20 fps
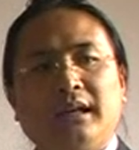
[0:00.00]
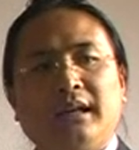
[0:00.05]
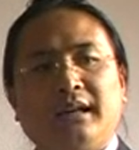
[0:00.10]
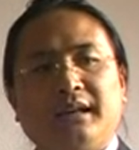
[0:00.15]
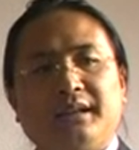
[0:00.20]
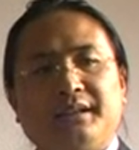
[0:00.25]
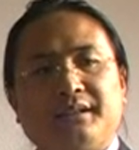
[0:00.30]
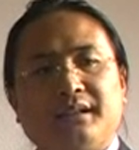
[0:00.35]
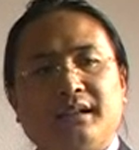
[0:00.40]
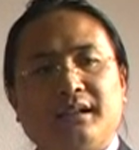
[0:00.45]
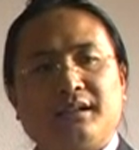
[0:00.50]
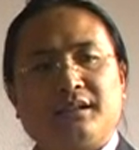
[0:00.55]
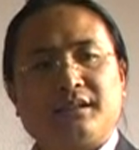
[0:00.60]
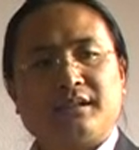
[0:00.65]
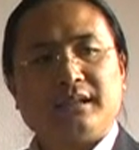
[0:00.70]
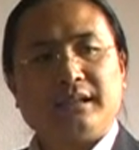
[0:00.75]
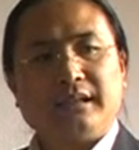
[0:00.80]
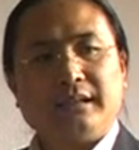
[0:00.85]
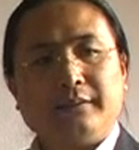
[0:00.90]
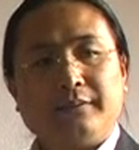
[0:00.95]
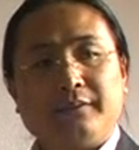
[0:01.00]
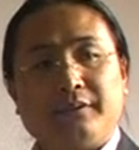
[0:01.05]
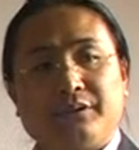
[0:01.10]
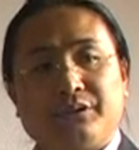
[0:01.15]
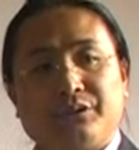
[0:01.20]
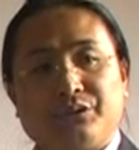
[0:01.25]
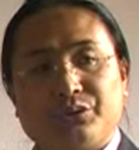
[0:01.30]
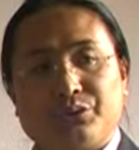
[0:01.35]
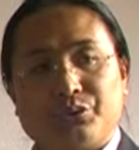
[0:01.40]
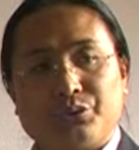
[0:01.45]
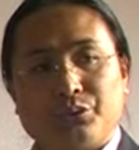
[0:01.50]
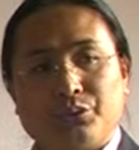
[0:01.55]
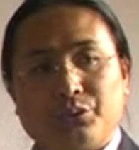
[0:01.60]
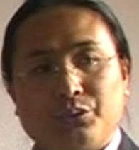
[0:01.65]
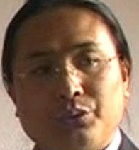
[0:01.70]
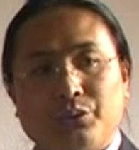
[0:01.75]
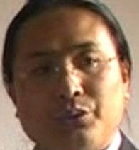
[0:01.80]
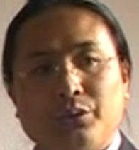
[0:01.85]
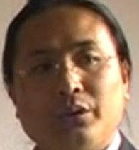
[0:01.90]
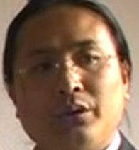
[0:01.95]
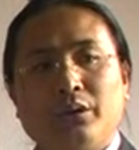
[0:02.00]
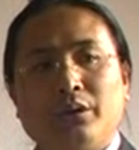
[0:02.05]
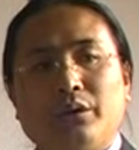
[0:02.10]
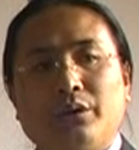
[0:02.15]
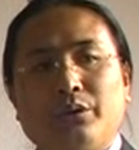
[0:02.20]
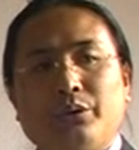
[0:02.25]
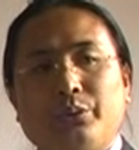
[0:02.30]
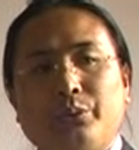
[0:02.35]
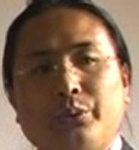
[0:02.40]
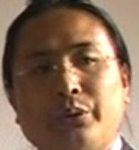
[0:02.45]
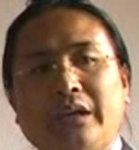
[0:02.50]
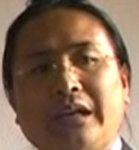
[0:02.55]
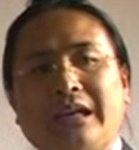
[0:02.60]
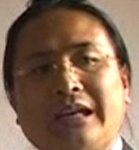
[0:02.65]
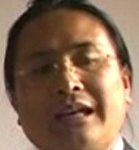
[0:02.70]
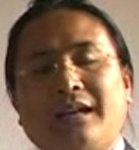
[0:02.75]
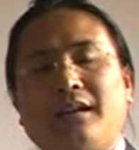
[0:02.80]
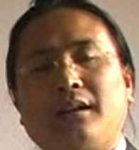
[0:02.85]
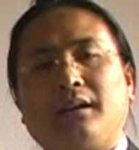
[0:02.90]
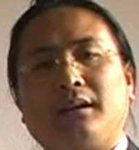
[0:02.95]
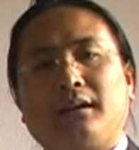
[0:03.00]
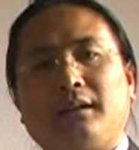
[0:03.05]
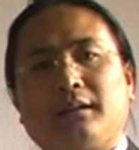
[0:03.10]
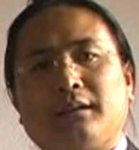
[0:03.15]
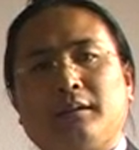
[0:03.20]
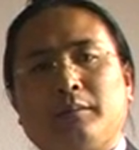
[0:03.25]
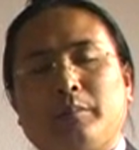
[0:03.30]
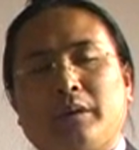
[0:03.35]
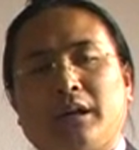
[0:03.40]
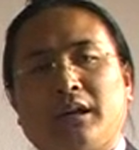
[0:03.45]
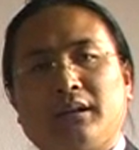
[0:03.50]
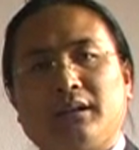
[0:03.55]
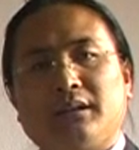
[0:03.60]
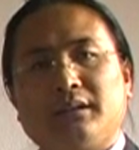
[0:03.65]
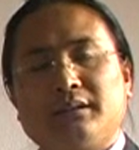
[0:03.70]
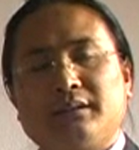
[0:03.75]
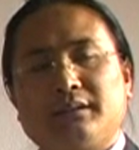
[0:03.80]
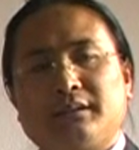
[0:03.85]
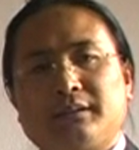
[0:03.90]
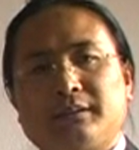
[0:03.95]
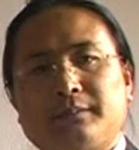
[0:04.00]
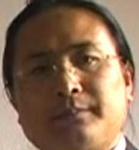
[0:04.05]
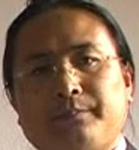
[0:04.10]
is achieved through regaining the balance.